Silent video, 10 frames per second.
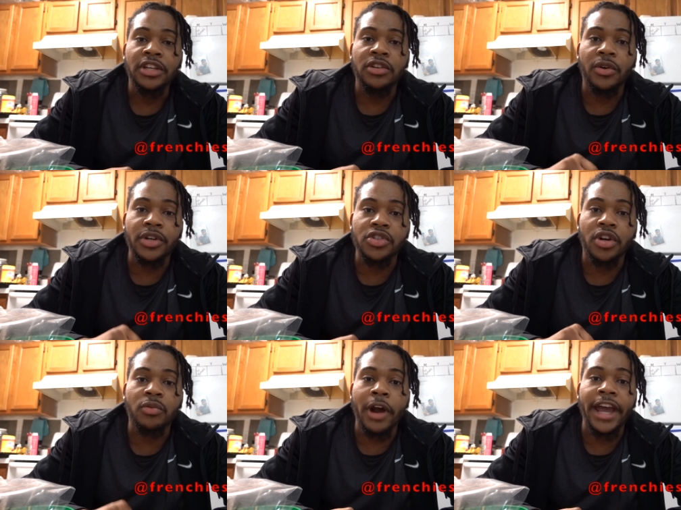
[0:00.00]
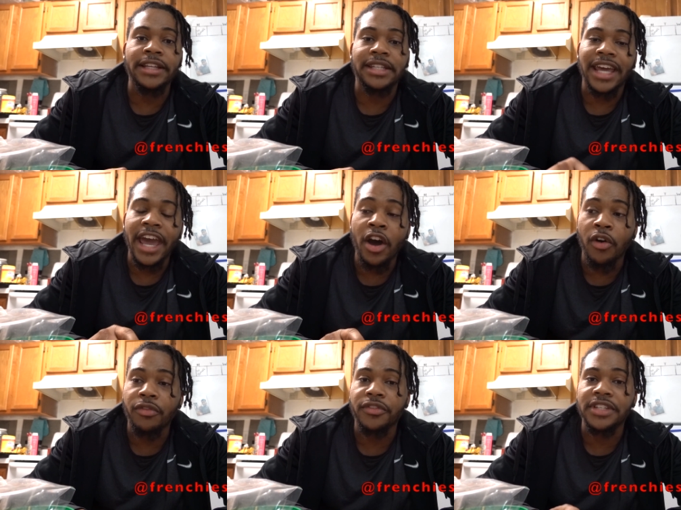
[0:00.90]
it is our right to
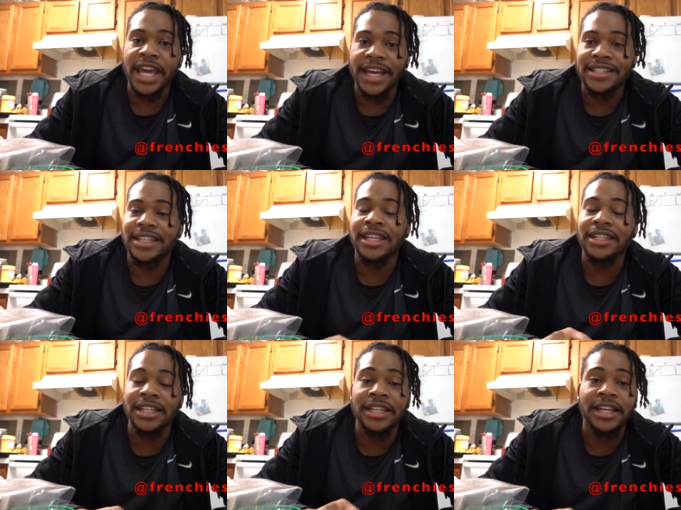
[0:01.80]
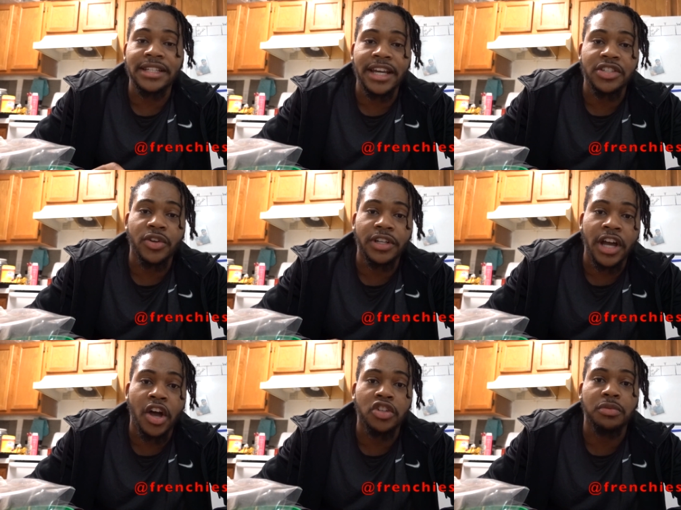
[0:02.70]
health test and DNA test our
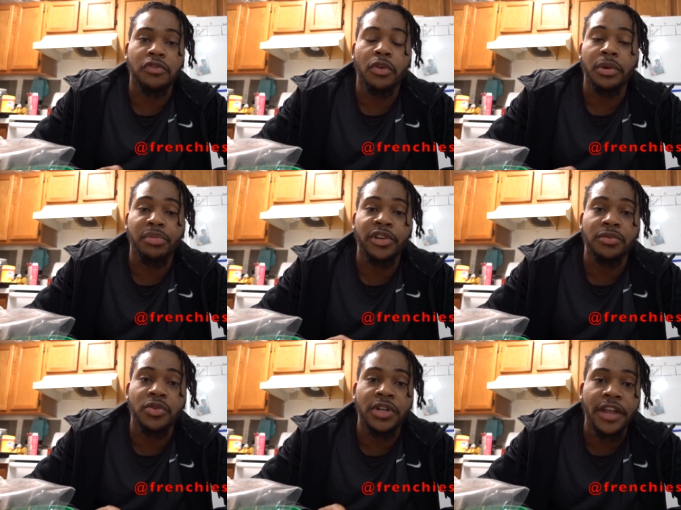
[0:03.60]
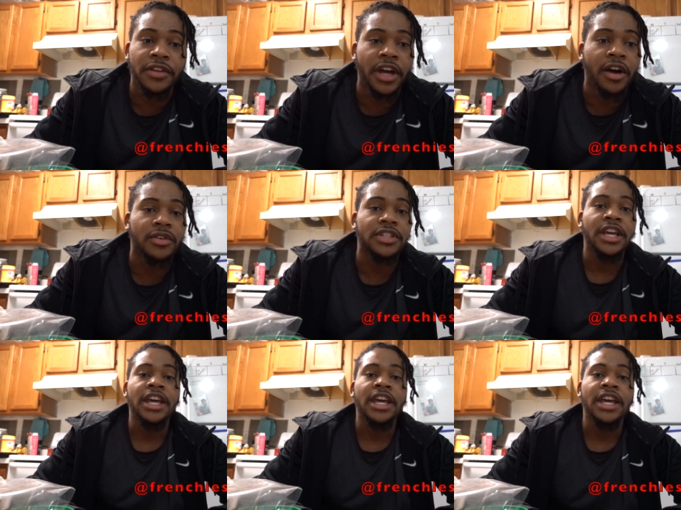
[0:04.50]
dogs before we breed them to another dogs,